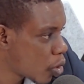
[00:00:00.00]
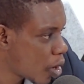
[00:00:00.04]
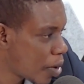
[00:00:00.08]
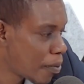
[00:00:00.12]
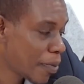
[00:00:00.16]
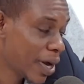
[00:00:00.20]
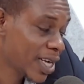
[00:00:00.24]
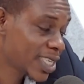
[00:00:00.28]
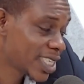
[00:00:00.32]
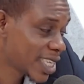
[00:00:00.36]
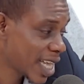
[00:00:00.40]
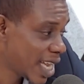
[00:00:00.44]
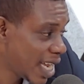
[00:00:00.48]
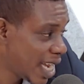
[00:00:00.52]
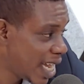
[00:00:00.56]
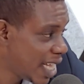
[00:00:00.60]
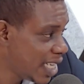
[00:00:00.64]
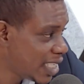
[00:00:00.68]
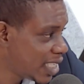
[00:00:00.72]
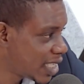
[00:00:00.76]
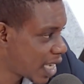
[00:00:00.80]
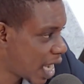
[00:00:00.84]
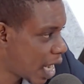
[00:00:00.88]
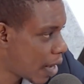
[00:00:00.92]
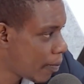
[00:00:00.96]
And much
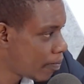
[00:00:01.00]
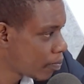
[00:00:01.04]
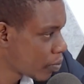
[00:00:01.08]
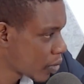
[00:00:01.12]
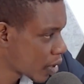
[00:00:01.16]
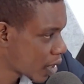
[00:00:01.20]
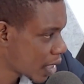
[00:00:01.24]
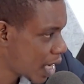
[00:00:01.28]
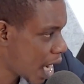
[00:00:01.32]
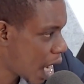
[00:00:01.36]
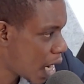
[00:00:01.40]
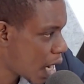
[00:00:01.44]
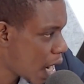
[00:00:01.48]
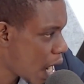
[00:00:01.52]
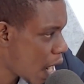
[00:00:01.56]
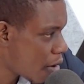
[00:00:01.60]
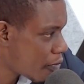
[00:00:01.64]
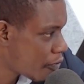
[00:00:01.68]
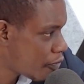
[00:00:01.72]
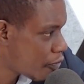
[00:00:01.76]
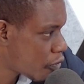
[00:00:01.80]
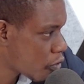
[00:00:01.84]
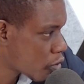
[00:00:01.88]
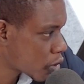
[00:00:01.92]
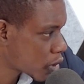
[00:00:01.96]
later, Ghana Armed
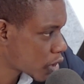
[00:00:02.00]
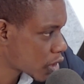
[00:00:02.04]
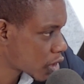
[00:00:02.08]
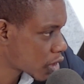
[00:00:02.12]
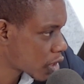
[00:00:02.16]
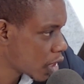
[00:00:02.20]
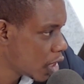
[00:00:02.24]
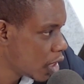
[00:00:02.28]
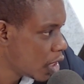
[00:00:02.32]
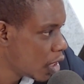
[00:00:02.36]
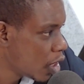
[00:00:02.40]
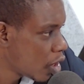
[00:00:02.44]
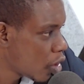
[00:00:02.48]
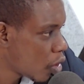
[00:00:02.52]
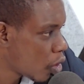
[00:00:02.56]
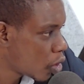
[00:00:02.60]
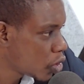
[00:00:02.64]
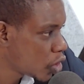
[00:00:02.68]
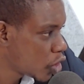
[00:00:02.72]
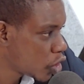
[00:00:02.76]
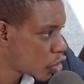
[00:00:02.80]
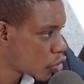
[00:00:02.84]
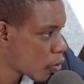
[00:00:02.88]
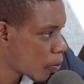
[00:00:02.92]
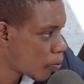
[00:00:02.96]
Forces
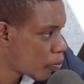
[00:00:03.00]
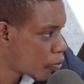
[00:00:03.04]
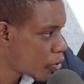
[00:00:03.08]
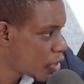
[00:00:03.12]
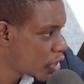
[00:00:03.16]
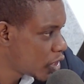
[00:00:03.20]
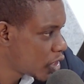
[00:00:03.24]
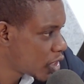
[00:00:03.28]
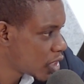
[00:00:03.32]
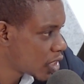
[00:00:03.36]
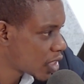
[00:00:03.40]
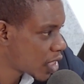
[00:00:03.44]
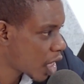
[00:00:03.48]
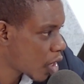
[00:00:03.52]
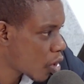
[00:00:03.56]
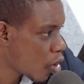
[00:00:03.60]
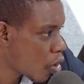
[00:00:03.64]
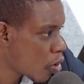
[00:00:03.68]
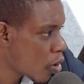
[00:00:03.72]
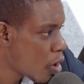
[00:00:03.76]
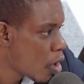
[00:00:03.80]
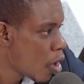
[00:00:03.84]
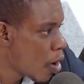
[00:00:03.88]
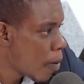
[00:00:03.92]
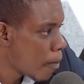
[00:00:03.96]
launches operations
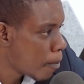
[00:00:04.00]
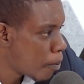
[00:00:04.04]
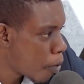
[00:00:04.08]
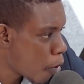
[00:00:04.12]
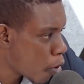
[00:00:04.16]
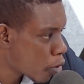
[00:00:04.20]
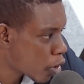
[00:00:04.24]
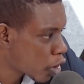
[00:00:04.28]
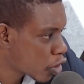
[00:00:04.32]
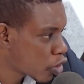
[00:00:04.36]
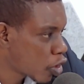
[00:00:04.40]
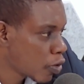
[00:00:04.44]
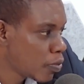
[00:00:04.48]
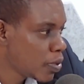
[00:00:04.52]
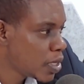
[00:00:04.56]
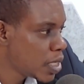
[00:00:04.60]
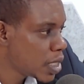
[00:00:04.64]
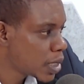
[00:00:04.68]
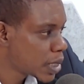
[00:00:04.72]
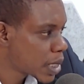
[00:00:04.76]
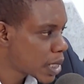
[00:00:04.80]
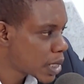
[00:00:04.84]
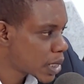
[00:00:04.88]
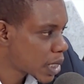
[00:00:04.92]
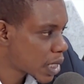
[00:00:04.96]
along border
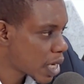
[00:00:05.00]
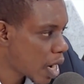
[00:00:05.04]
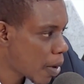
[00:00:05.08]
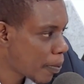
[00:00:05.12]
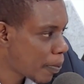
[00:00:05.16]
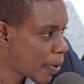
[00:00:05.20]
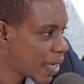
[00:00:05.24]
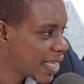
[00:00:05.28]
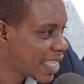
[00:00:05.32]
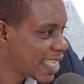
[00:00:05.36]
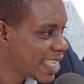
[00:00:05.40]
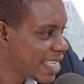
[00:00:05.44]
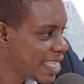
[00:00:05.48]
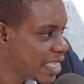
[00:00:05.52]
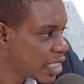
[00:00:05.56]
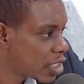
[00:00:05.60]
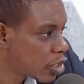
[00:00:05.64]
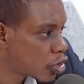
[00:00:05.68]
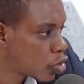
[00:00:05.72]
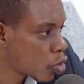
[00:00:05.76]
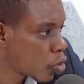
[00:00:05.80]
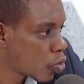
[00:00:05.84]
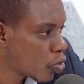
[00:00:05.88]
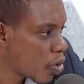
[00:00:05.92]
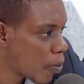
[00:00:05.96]
communities in Upper East
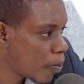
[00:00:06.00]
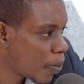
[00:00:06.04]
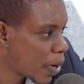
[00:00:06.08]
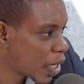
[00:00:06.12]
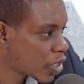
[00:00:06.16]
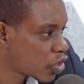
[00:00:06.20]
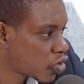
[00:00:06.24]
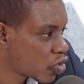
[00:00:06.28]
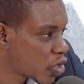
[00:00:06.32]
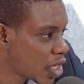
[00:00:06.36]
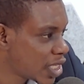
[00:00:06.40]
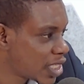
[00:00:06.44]
to repatriate